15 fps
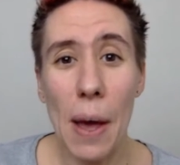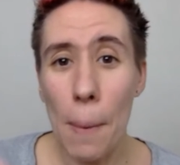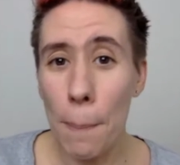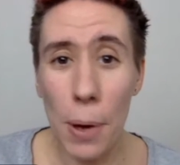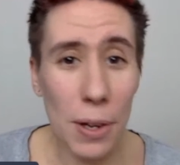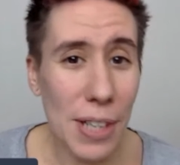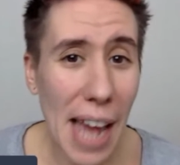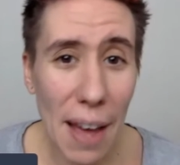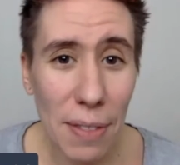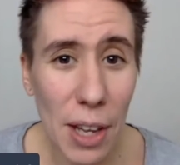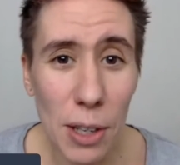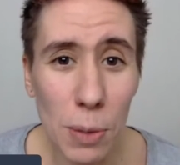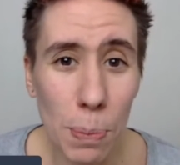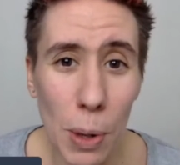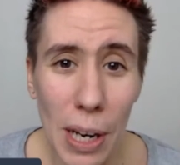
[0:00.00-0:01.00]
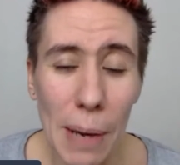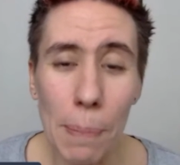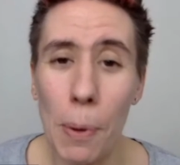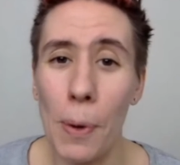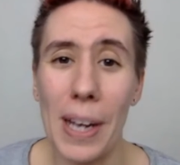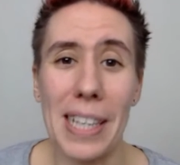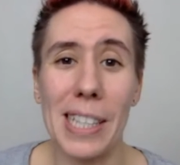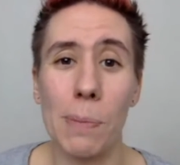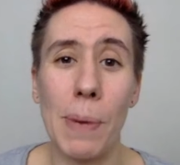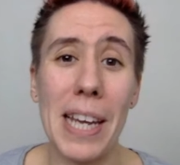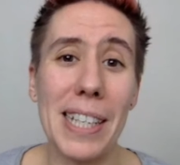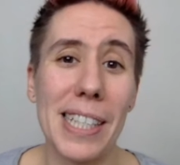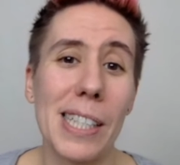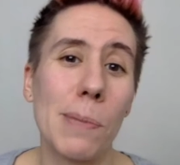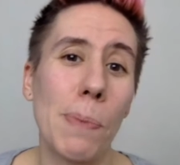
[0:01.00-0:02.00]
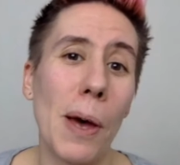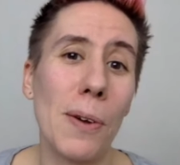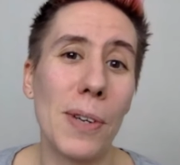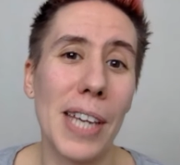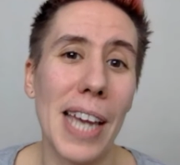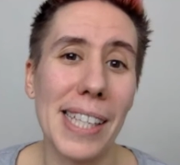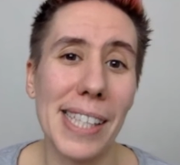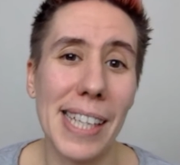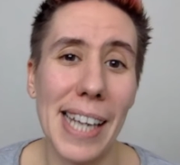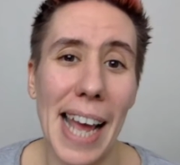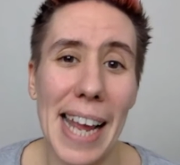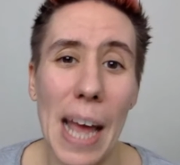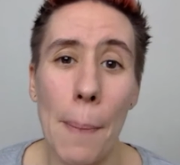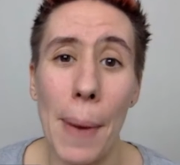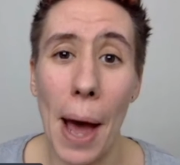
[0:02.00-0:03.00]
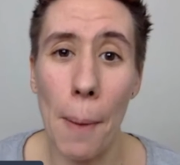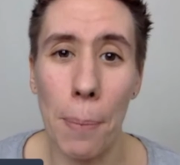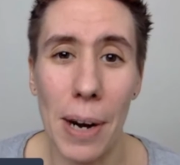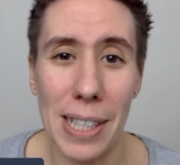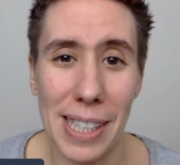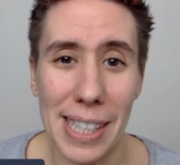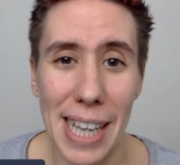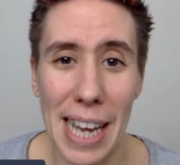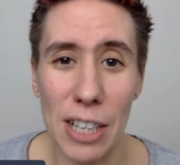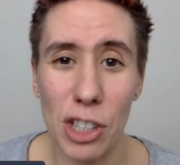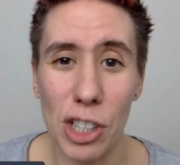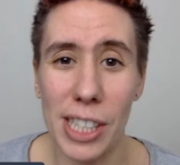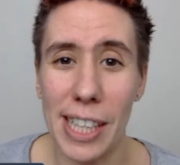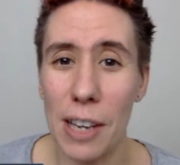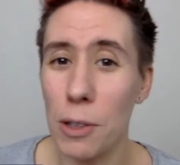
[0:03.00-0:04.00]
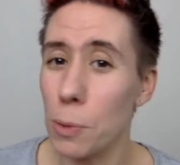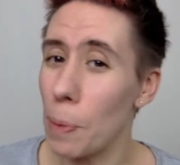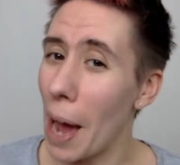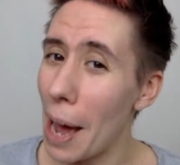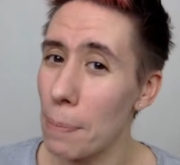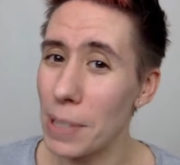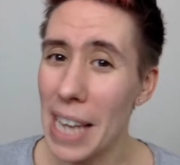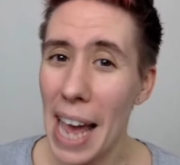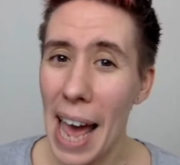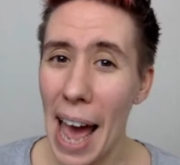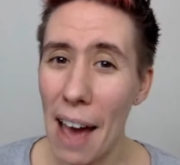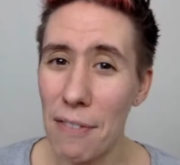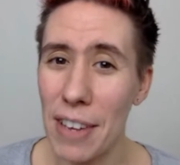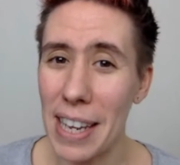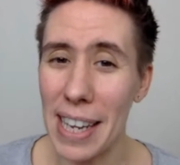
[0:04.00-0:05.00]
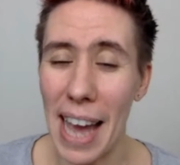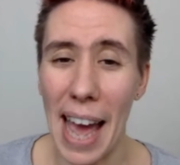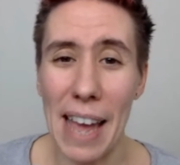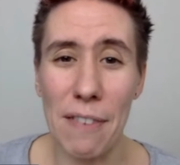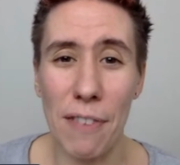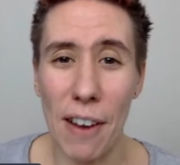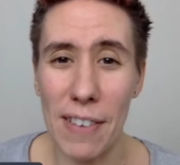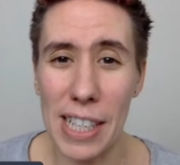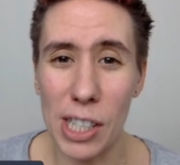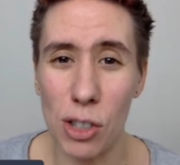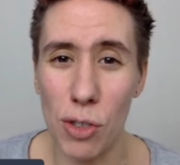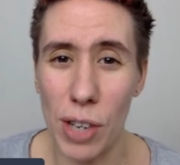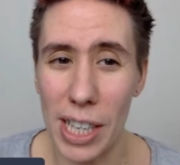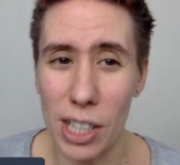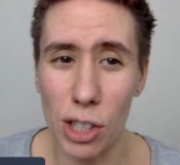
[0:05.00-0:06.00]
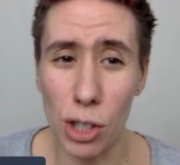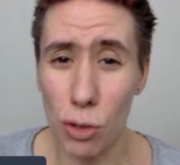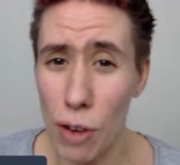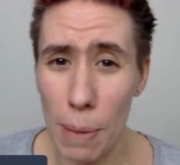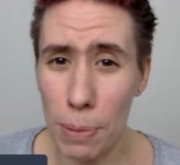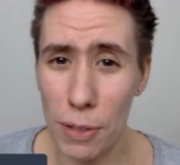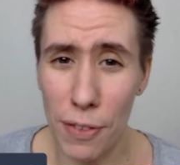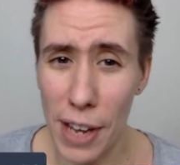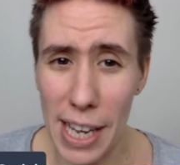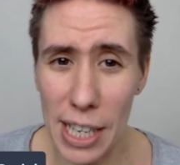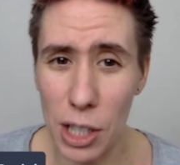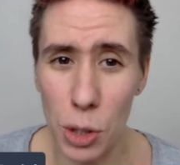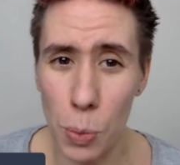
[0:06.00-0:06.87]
Put down those bullet points. Peter spoke yesterday about presentation skills. Perhaps having a very strict script for each